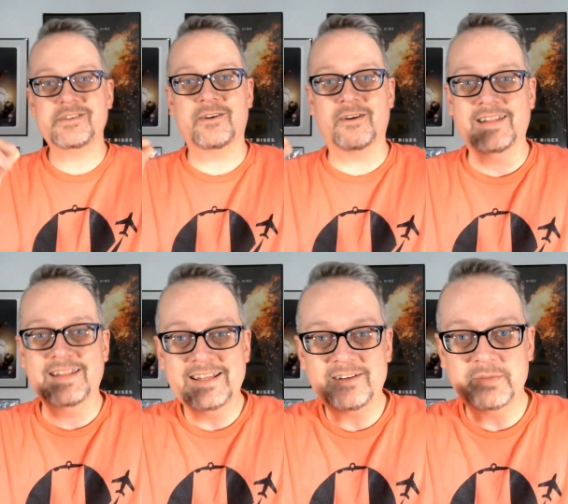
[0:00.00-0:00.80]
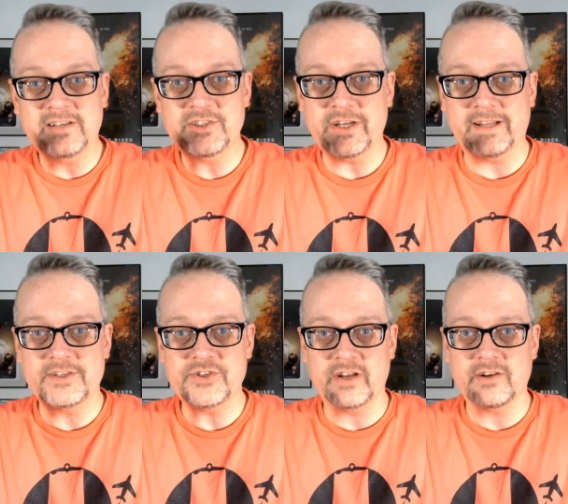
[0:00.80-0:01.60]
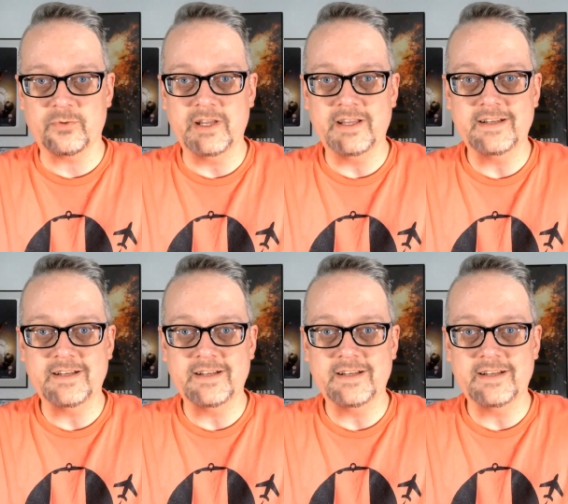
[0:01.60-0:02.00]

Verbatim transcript: are a little bit challenging to read,